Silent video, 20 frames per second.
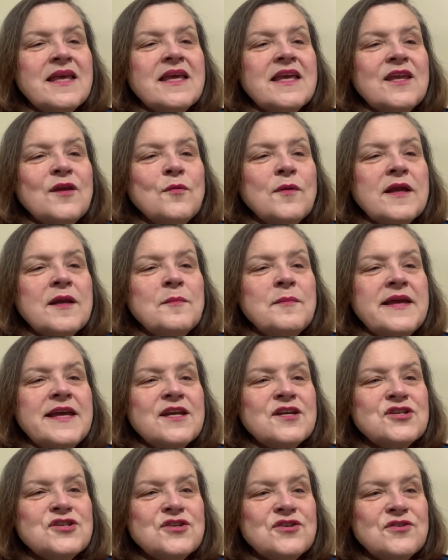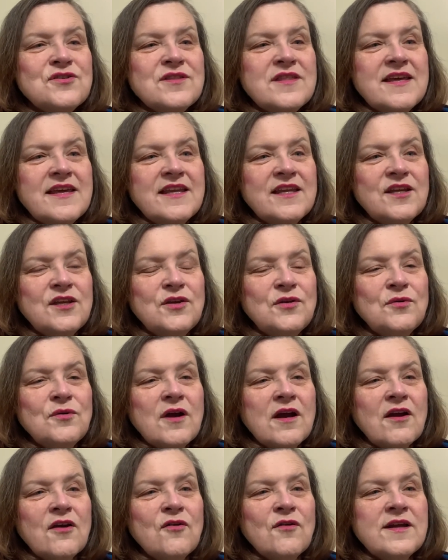You want to make sure that you
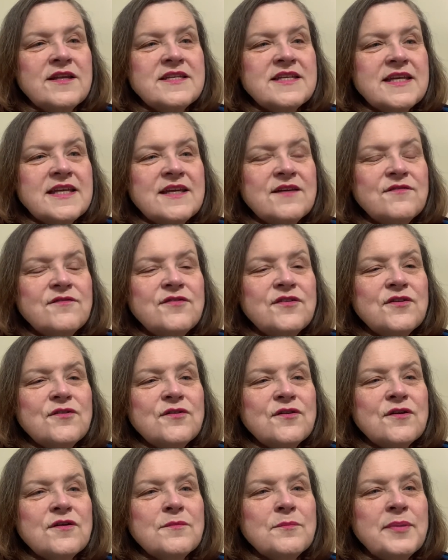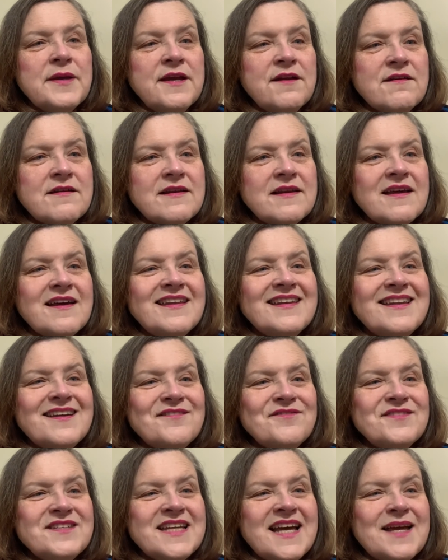are going to give your parent
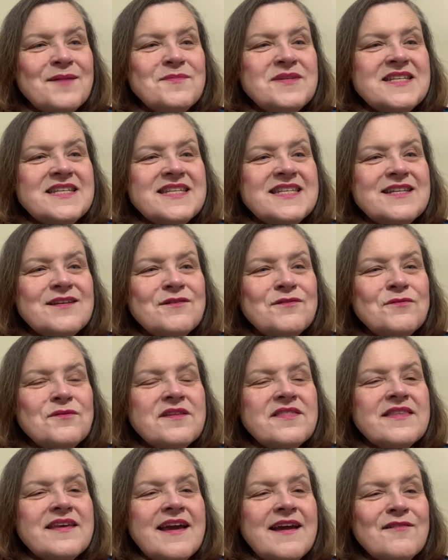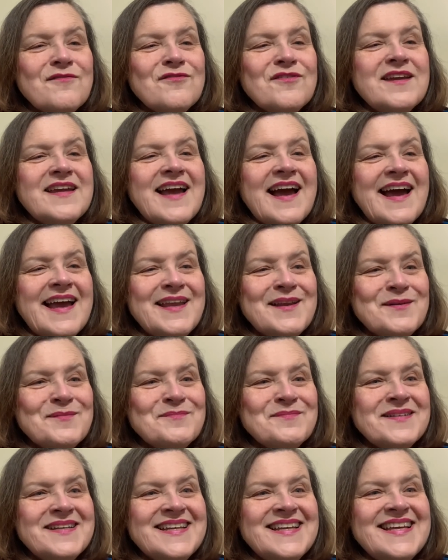enough time to deal with every
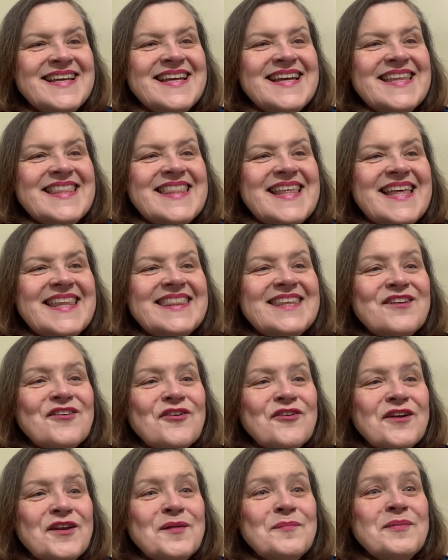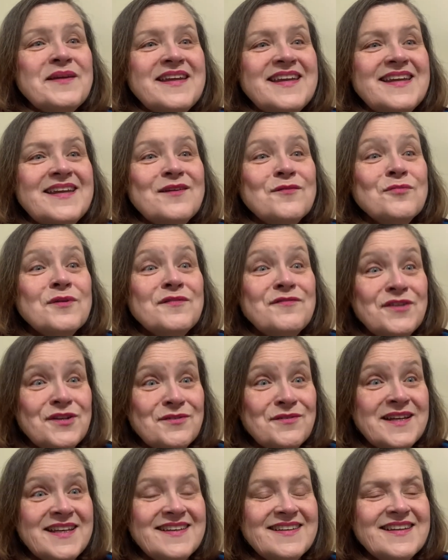item that they're going to be
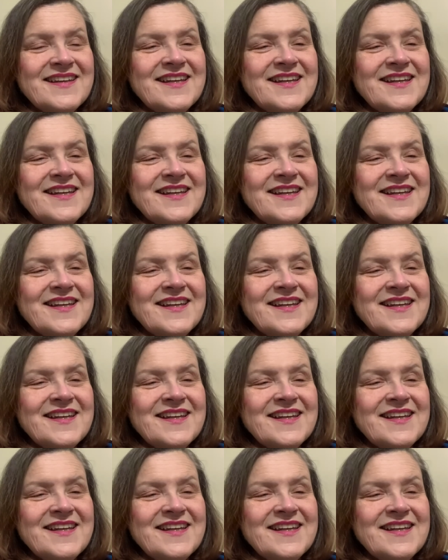reviewing.